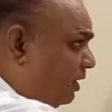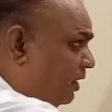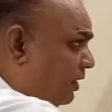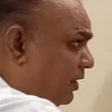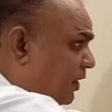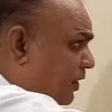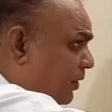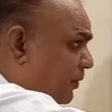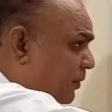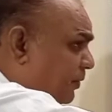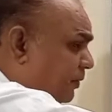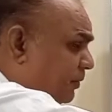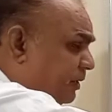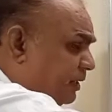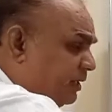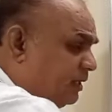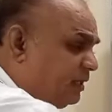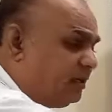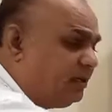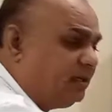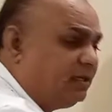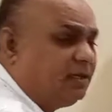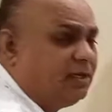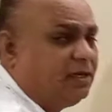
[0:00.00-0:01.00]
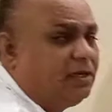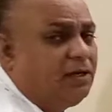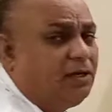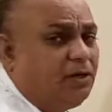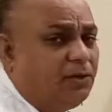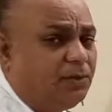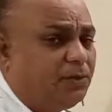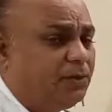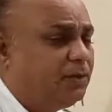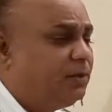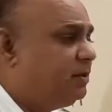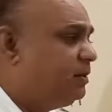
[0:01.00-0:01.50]
due to the
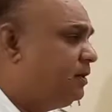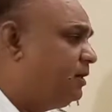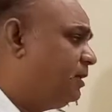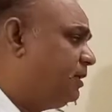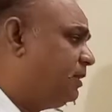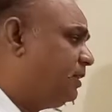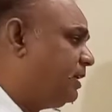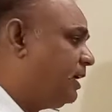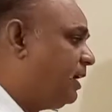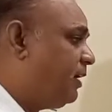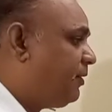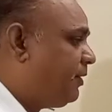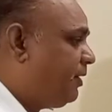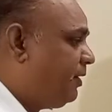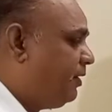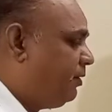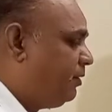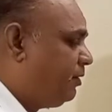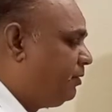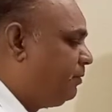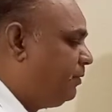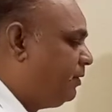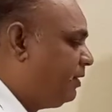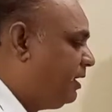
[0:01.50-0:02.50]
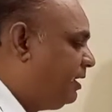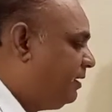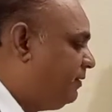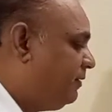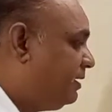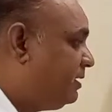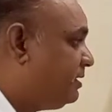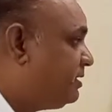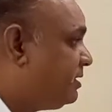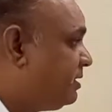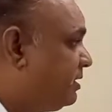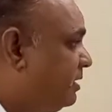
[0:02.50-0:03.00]
low thyroid hormone
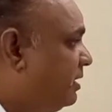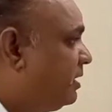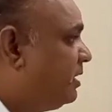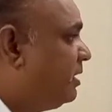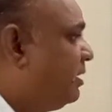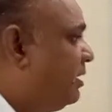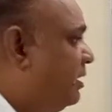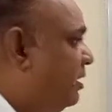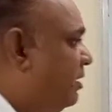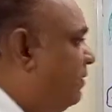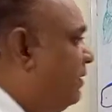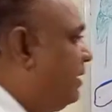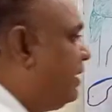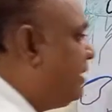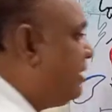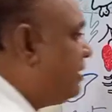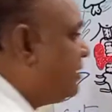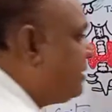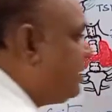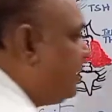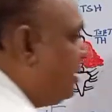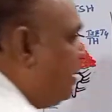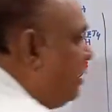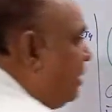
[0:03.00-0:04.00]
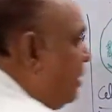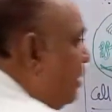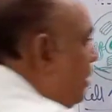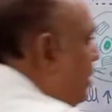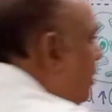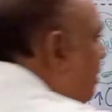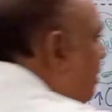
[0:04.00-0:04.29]
levels. Now let us see